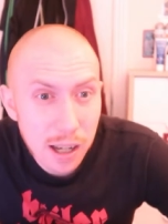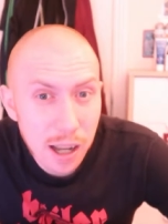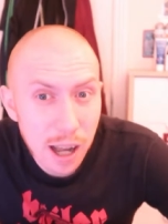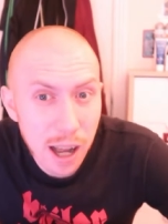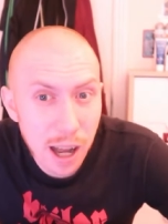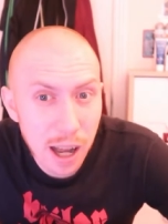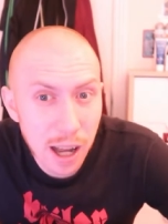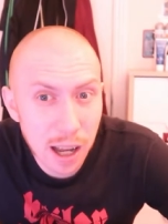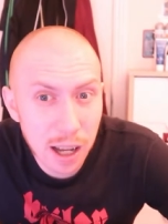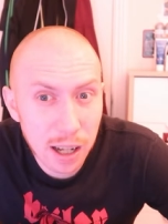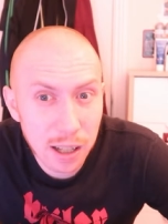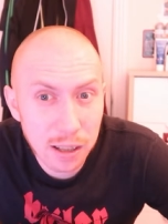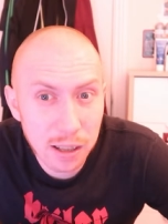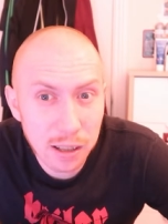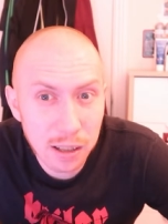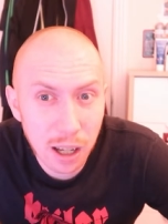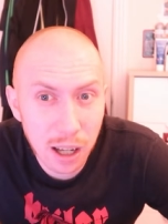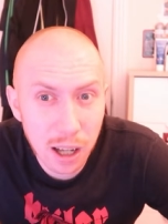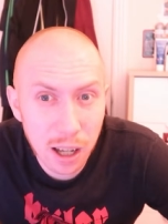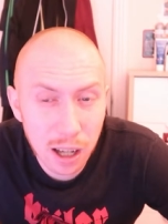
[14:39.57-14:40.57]

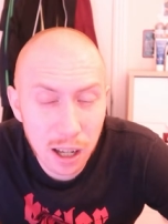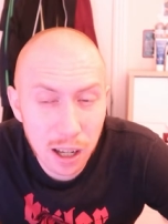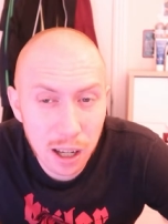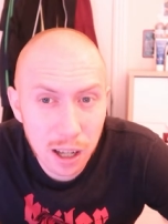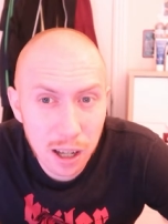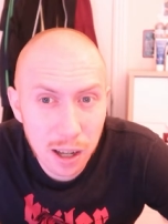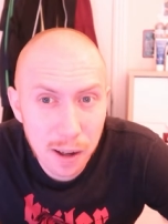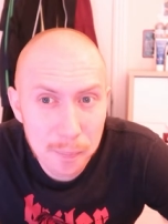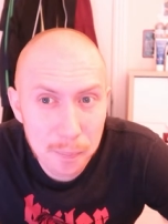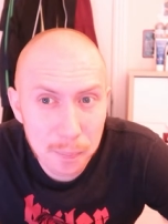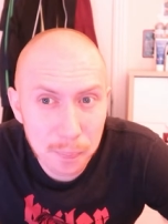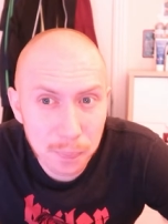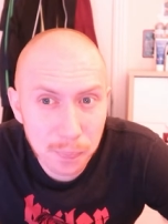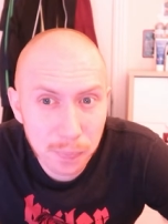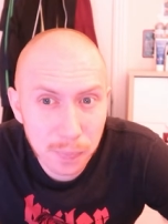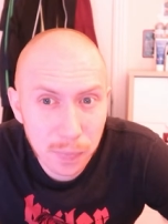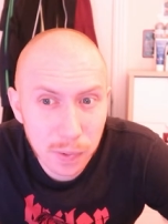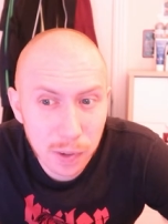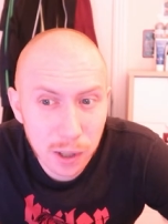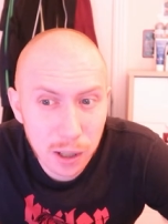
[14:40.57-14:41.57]
And
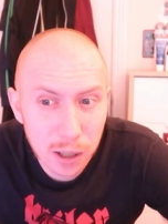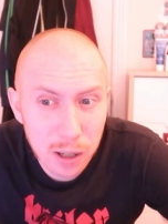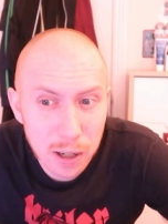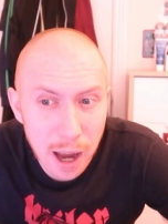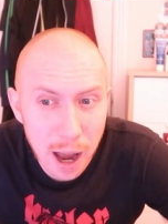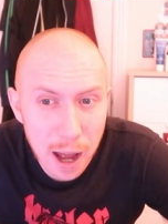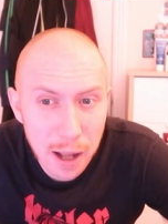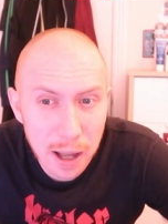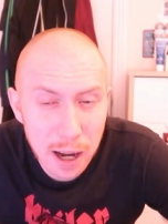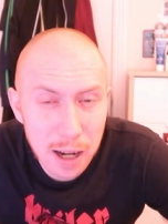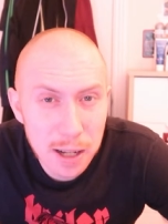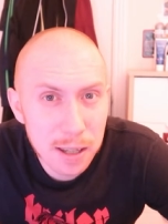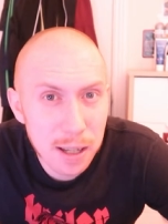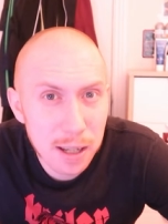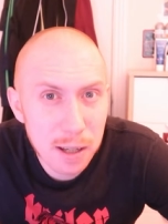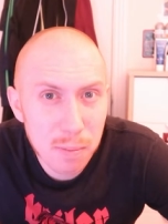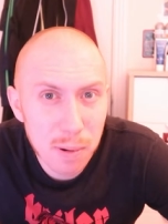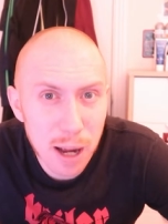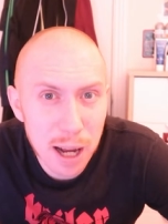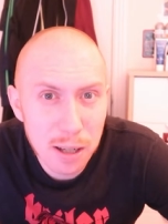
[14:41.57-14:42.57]
there's
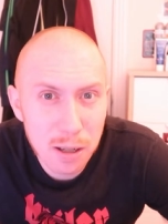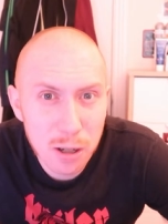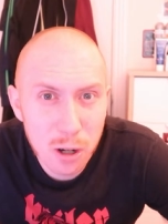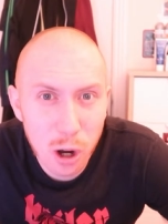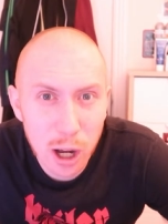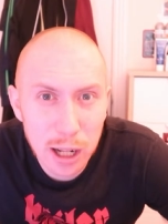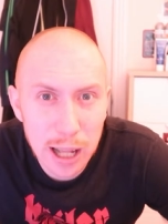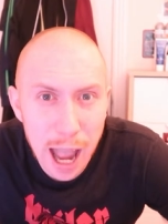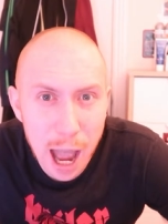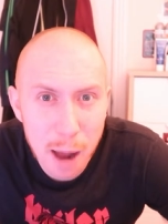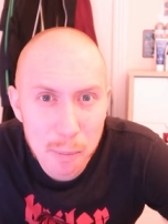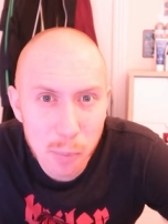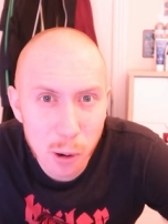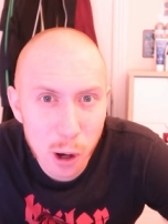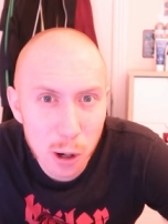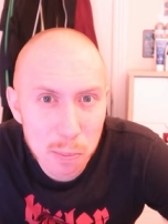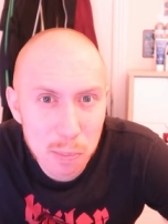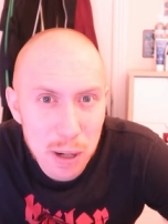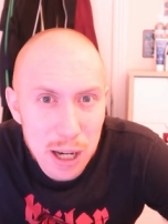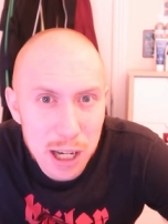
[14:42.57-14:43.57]
this place called
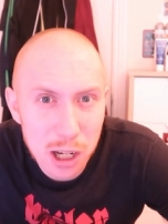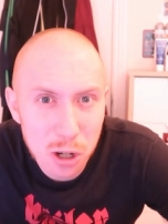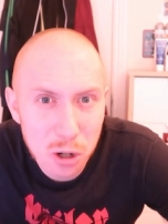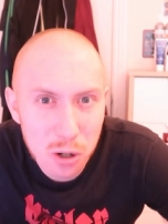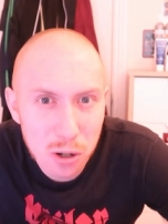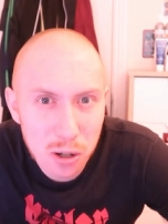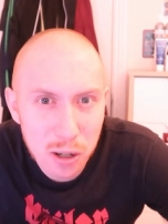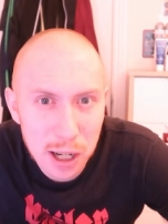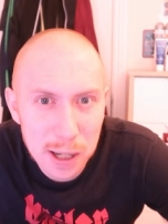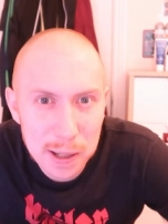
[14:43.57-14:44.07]
Airport Beach.